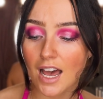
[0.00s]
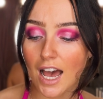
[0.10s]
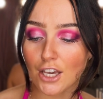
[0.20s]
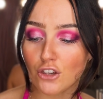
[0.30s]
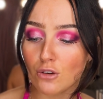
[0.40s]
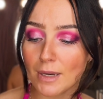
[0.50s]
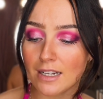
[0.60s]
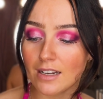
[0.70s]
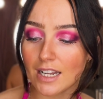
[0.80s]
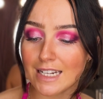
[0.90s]
a
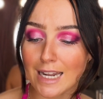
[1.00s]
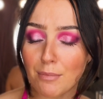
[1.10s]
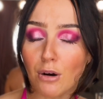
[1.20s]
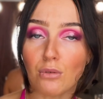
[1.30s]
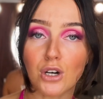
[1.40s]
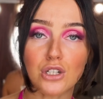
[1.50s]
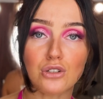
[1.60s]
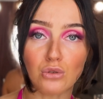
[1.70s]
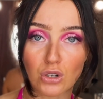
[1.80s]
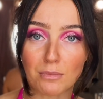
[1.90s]
human nipple
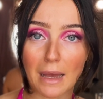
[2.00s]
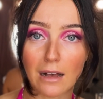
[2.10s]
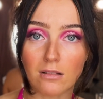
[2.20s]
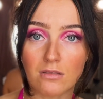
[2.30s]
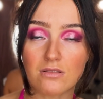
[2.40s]
doorbell.